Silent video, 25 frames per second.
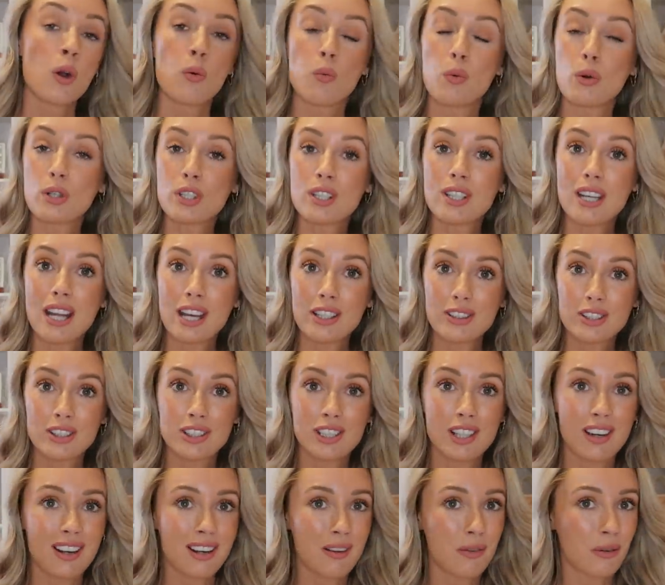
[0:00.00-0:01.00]
wouldn't
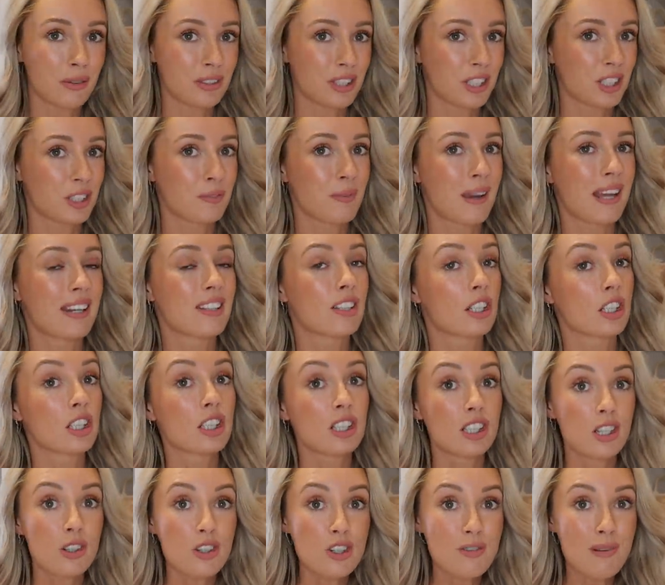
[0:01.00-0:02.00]
necessarily want to spend a
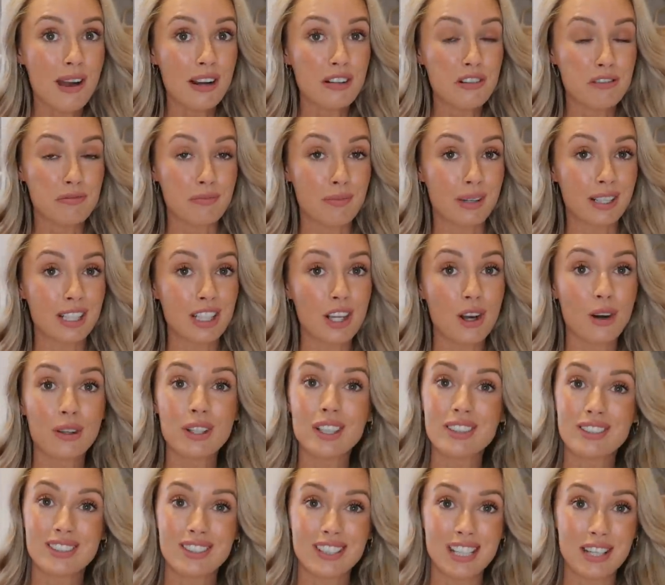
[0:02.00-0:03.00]
huge amount of money on
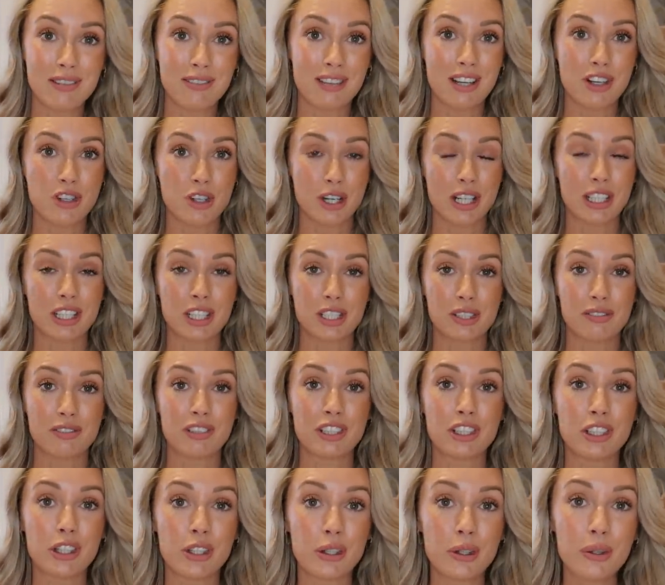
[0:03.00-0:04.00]
and see if that trend is
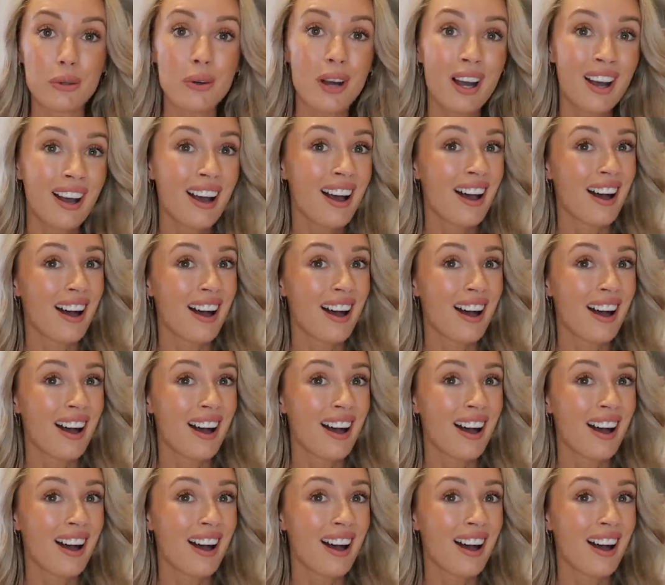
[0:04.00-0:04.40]
for you.